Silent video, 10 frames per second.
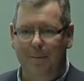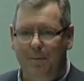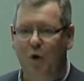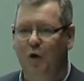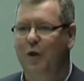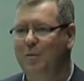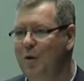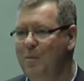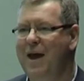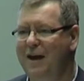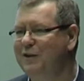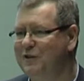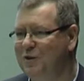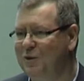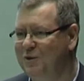put them on
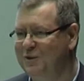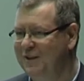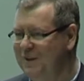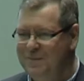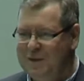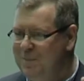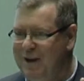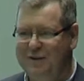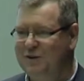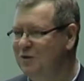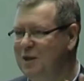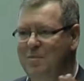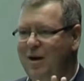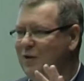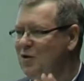pedestals that
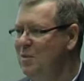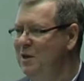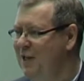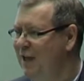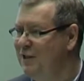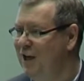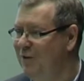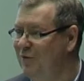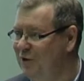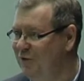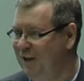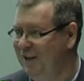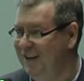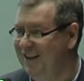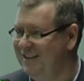might normally take 10, 15
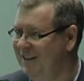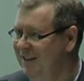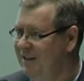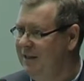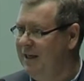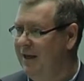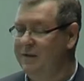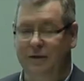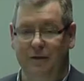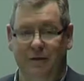years to get to.